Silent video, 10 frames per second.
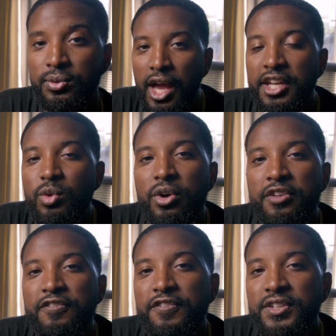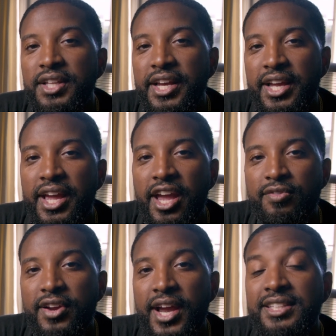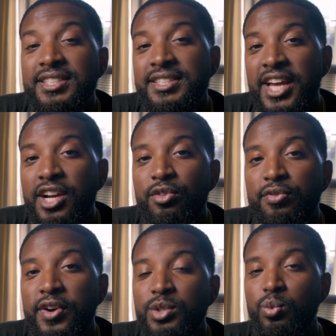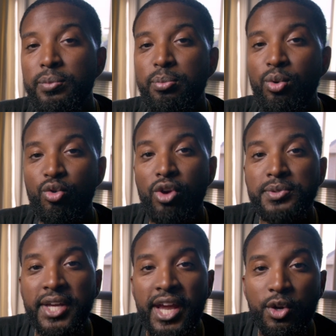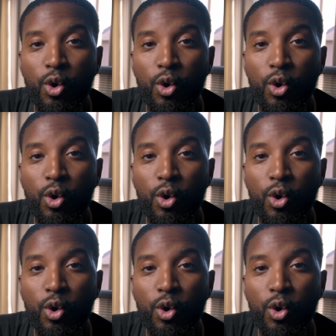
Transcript: I didn't want to feel like I ever had to sacrifice what programs I had